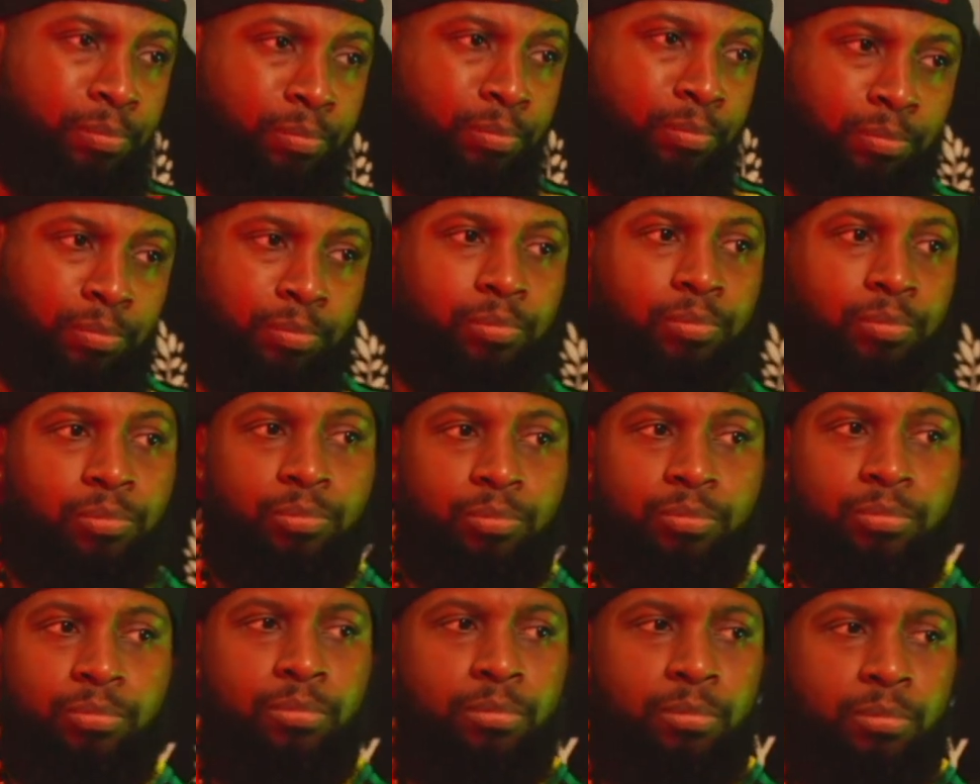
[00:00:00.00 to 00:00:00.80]

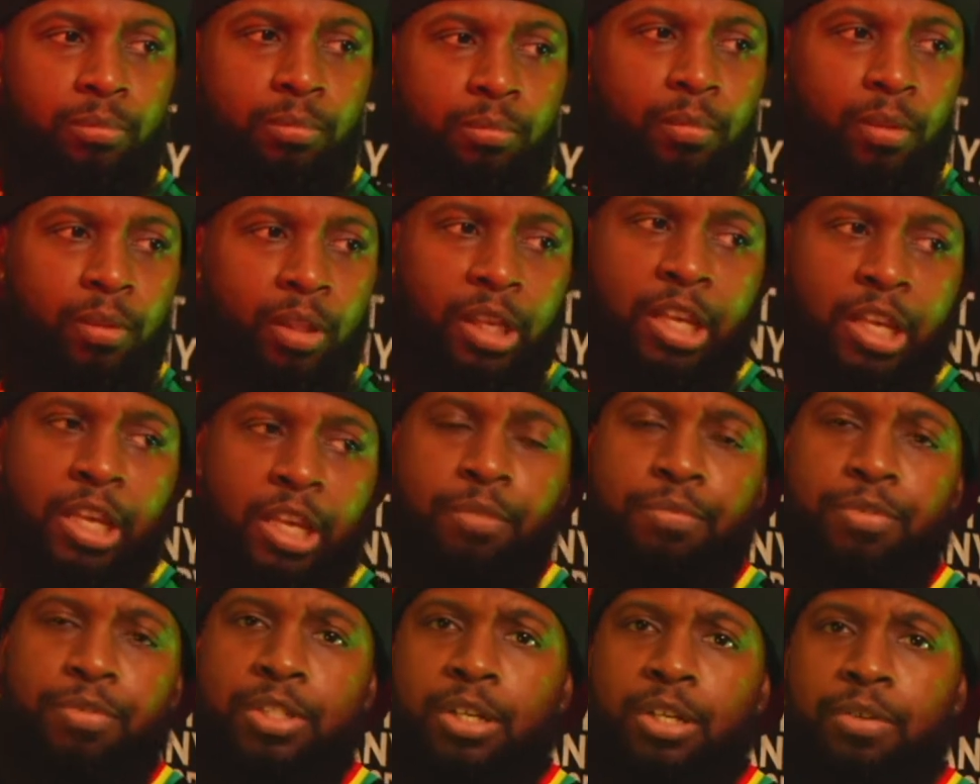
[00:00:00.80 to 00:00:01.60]

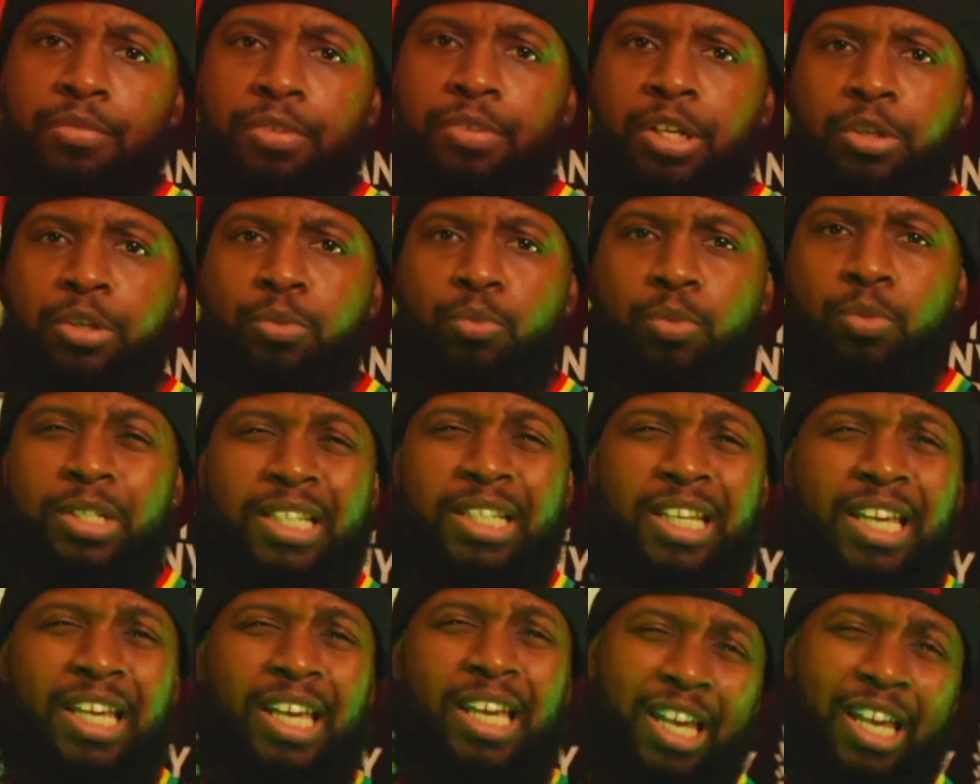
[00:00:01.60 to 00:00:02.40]
Kiefer
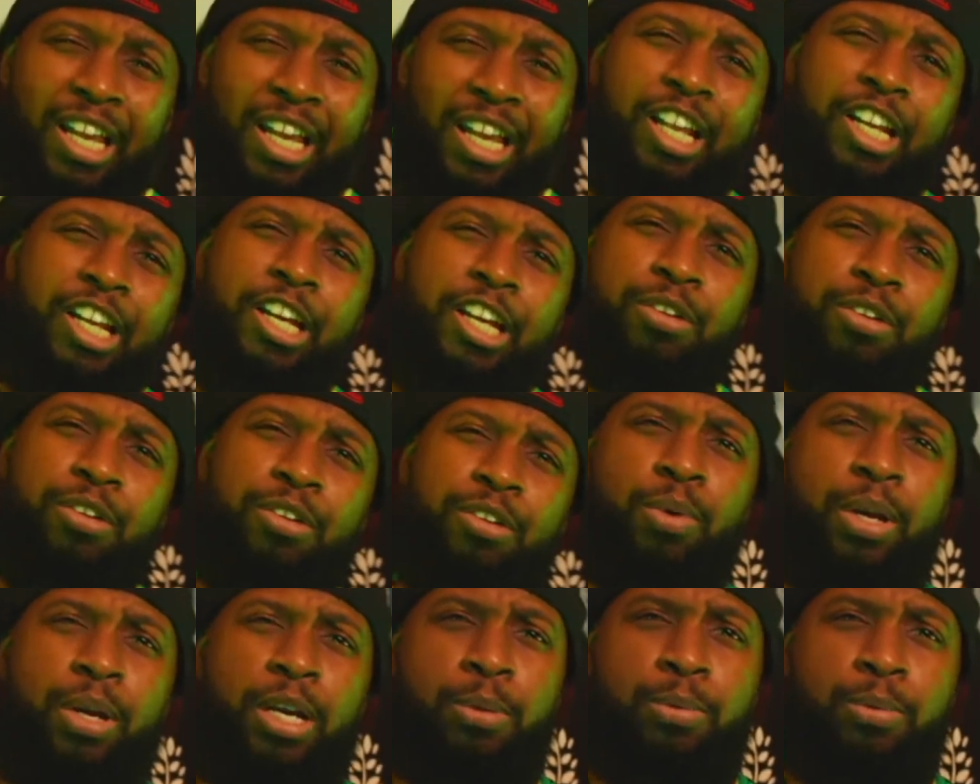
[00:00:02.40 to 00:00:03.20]
Sutherland was
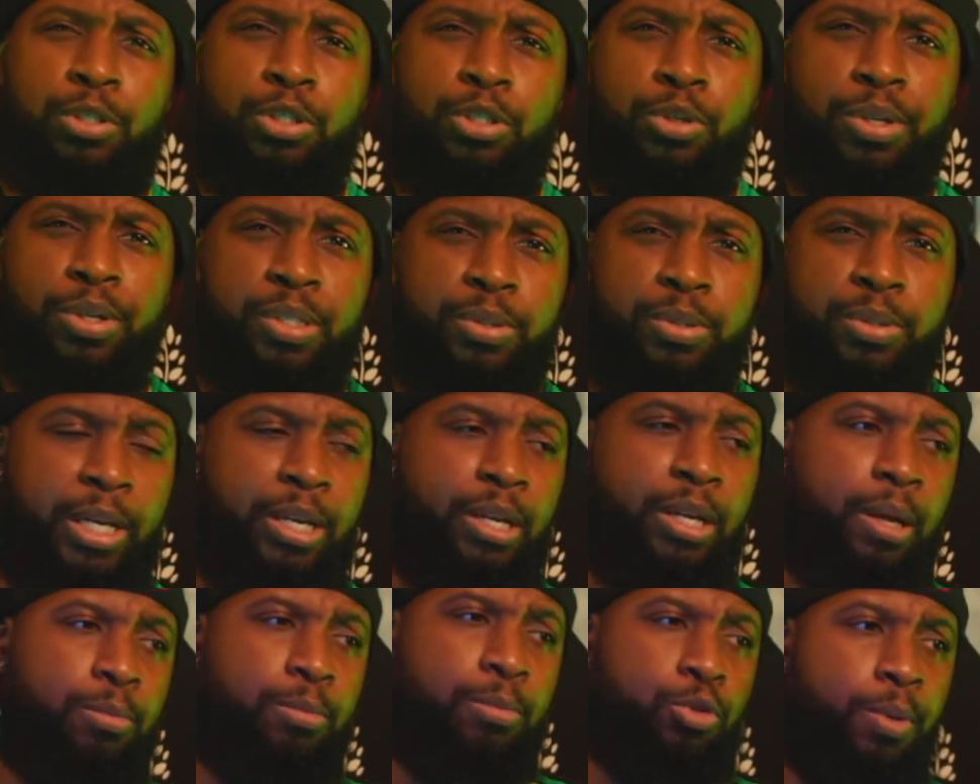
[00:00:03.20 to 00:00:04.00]
killing it when he was
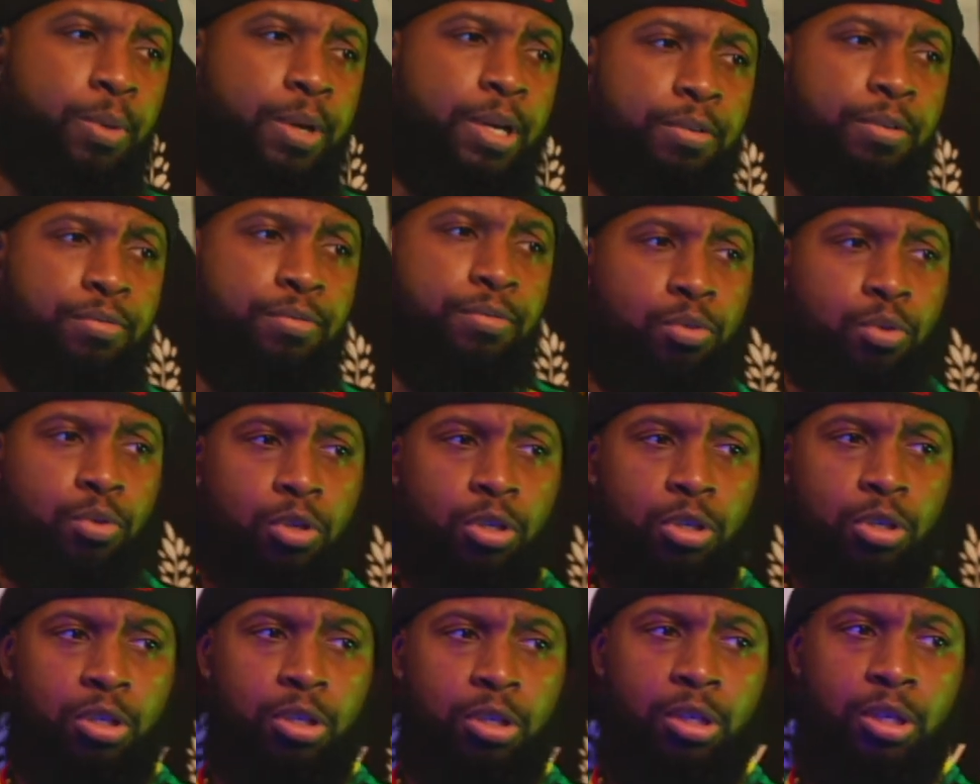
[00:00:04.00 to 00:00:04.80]
doing Tottenham
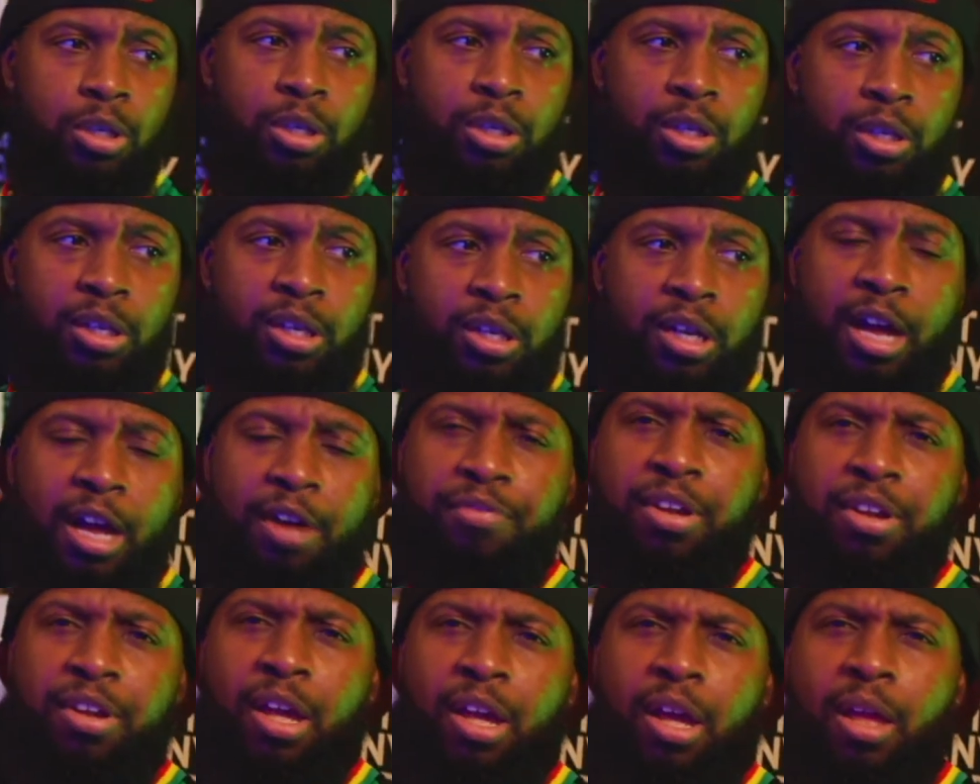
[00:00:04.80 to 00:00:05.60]
24.
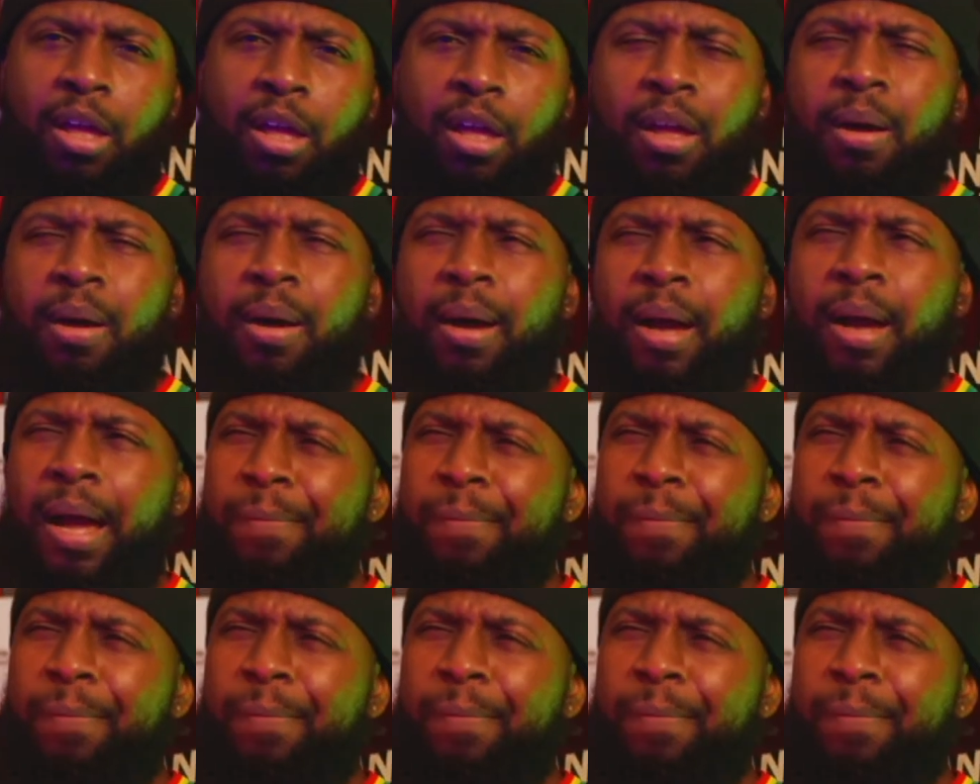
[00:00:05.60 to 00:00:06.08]
I think.